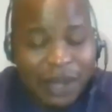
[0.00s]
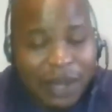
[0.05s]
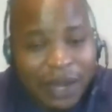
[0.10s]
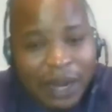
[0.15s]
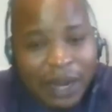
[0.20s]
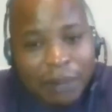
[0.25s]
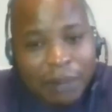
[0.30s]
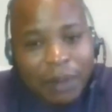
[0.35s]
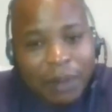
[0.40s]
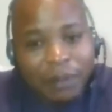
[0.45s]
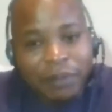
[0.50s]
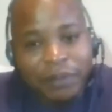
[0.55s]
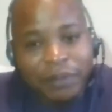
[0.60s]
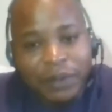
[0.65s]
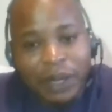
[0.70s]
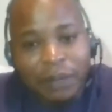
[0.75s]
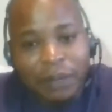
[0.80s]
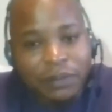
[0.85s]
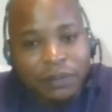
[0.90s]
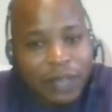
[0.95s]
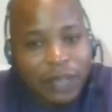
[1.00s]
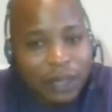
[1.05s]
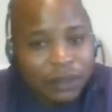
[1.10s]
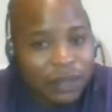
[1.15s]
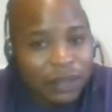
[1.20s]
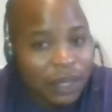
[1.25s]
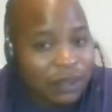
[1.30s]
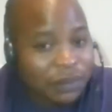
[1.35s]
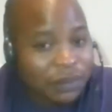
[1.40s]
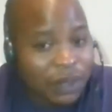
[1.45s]

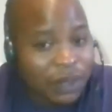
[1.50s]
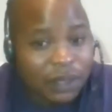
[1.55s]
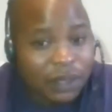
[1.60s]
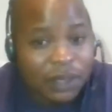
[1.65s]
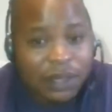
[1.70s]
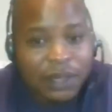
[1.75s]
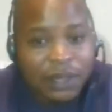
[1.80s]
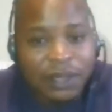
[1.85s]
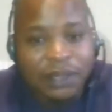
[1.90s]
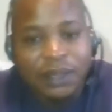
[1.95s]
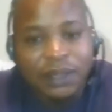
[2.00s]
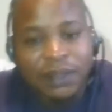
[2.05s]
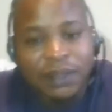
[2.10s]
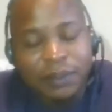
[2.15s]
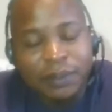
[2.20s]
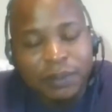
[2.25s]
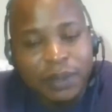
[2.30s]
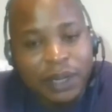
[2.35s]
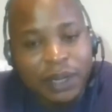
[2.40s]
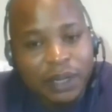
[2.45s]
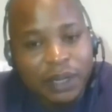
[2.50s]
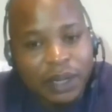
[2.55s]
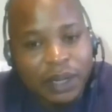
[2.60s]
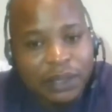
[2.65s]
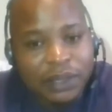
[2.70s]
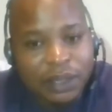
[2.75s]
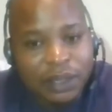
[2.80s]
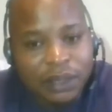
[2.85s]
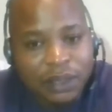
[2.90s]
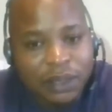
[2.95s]
That's very interesting, man.
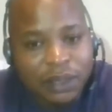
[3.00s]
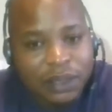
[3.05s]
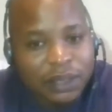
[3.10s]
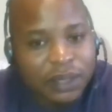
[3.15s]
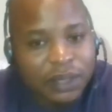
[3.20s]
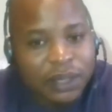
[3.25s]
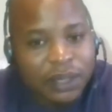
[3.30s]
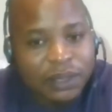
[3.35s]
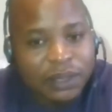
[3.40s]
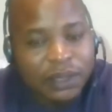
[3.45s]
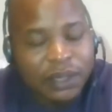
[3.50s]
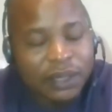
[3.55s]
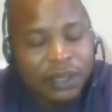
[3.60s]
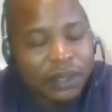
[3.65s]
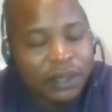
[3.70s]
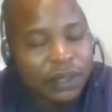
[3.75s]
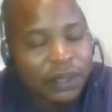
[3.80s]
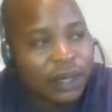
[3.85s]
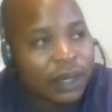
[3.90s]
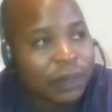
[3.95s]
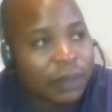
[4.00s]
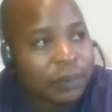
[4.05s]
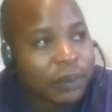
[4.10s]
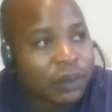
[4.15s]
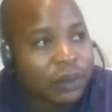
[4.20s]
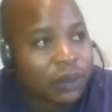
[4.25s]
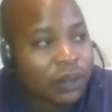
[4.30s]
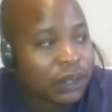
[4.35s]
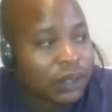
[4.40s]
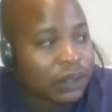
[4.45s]
That's really interesting
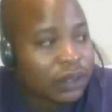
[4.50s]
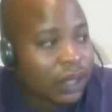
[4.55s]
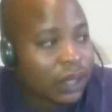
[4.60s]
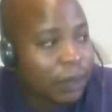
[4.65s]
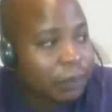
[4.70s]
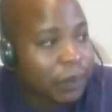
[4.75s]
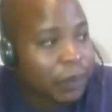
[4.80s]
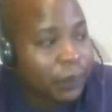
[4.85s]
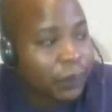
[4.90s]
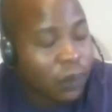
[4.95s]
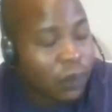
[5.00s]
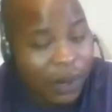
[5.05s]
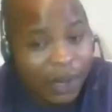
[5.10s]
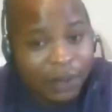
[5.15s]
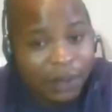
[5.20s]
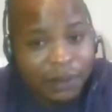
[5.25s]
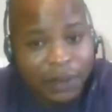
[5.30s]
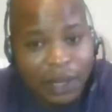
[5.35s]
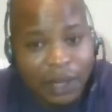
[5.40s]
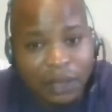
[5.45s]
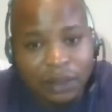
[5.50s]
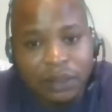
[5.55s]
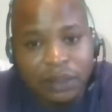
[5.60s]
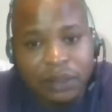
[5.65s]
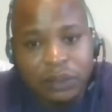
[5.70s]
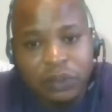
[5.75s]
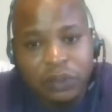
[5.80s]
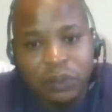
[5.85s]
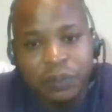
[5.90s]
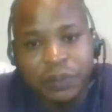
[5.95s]
because people like that
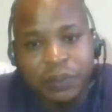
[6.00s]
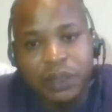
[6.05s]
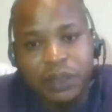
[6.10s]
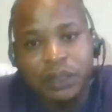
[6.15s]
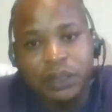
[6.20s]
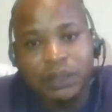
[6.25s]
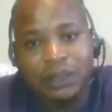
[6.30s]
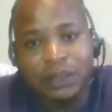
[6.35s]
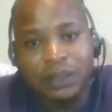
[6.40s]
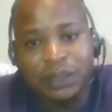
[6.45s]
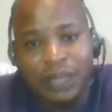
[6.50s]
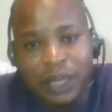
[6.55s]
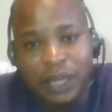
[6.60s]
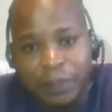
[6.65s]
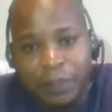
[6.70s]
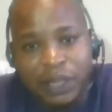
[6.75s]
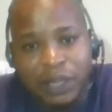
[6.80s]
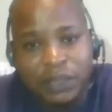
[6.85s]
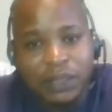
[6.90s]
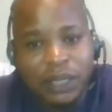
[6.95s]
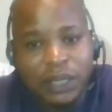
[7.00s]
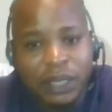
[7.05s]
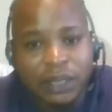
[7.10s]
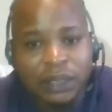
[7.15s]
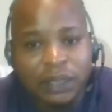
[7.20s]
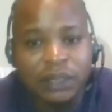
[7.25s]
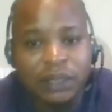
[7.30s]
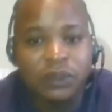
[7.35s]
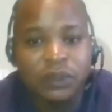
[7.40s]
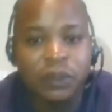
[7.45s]
need to be celebrated,
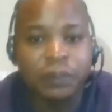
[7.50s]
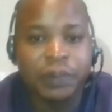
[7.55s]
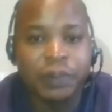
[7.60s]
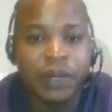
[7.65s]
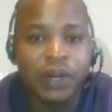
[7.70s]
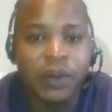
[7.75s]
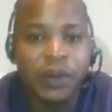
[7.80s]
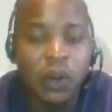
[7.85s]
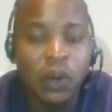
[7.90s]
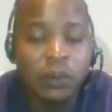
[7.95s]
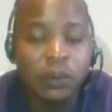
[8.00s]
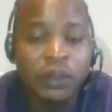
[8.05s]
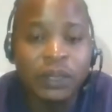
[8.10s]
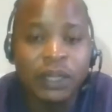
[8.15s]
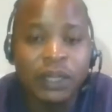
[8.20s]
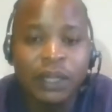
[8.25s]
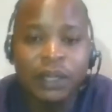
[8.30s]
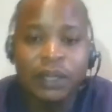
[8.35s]
need to be known.